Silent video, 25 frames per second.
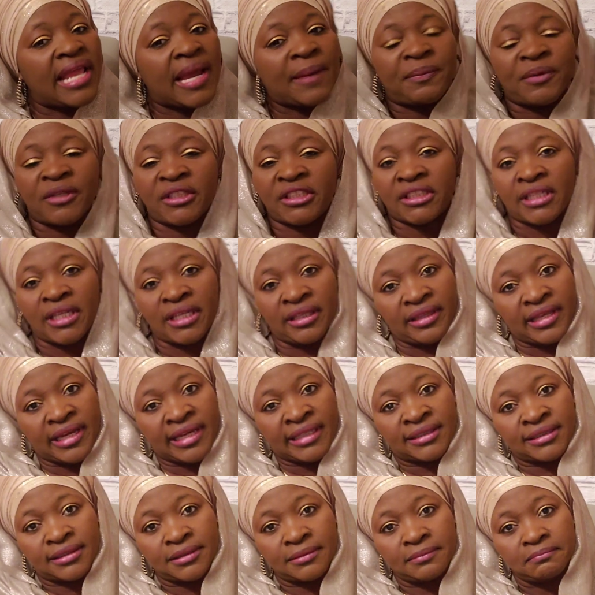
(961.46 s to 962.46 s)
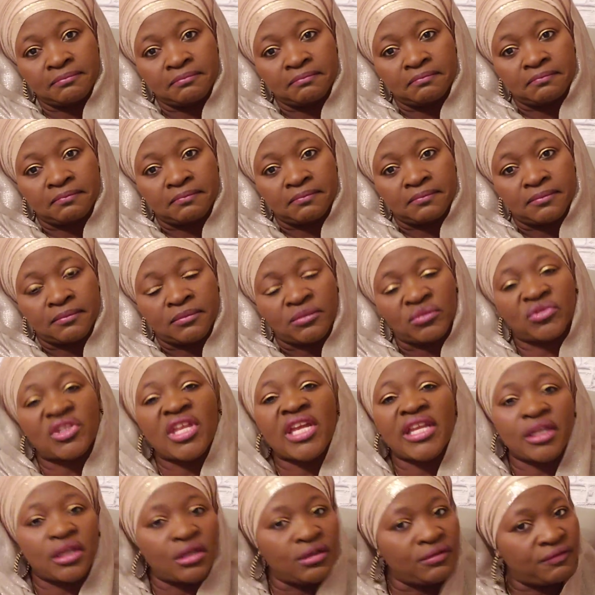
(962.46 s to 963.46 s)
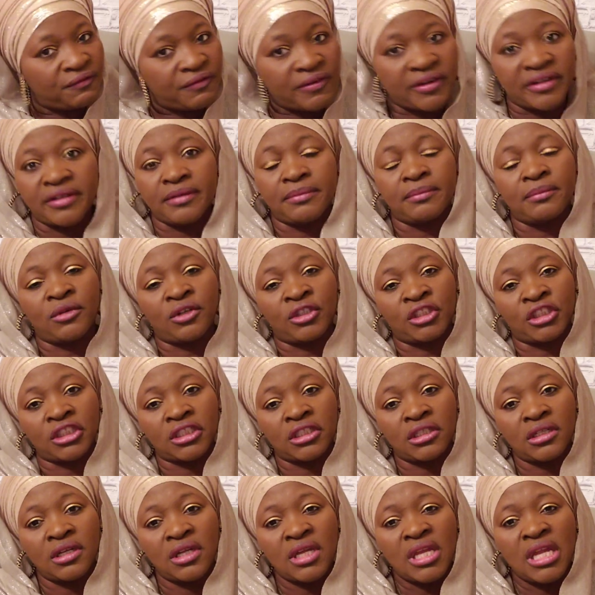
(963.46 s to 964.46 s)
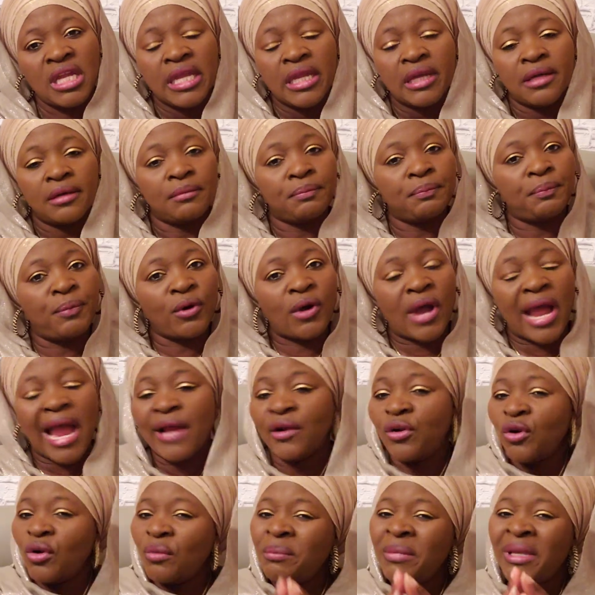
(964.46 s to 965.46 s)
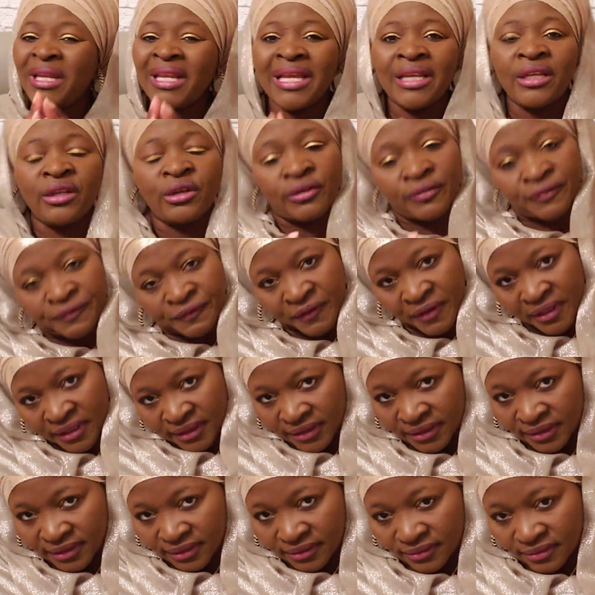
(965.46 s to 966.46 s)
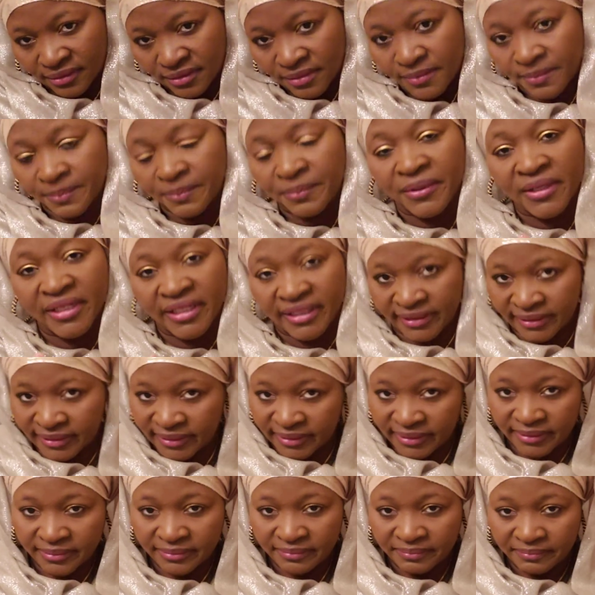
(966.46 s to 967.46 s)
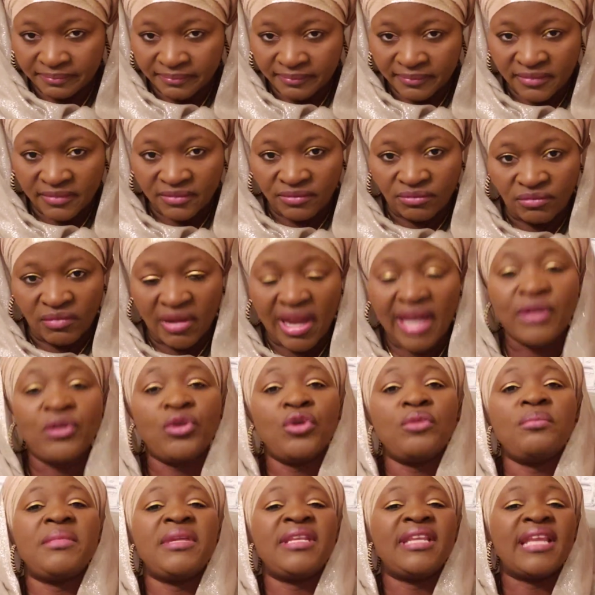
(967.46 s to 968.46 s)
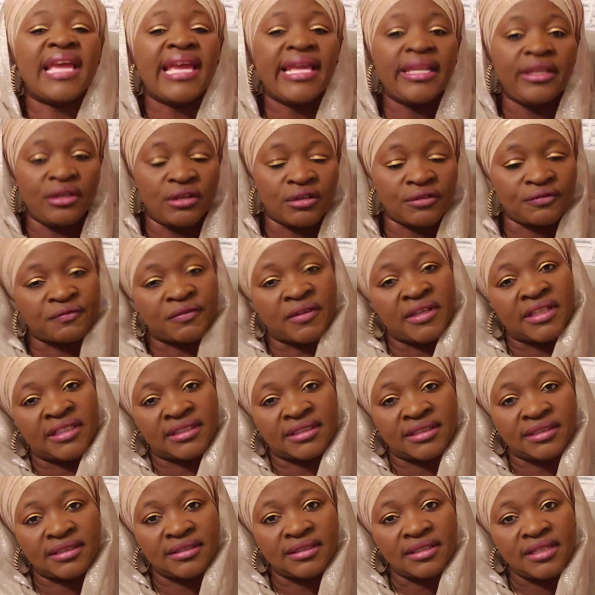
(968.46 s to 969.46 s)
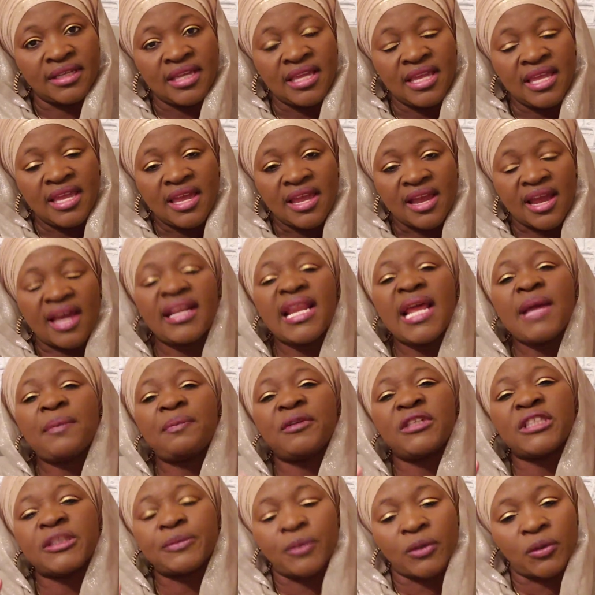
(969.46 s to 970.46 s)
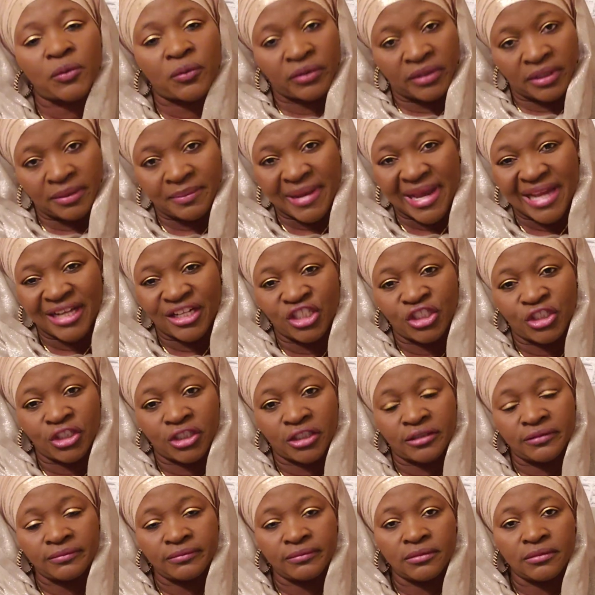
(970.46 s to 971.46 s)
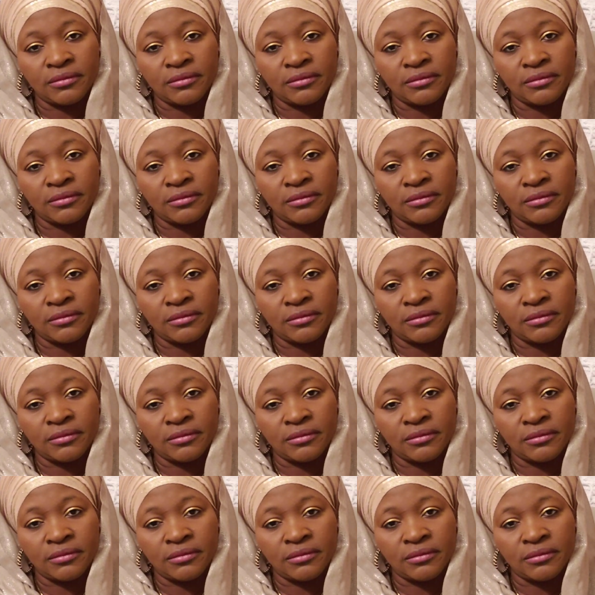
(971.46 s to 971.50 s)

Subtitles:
appreciate that. Thank you very much. But I don't mean any offense. Please. I don't mean any offense. Can I please speak with the manager?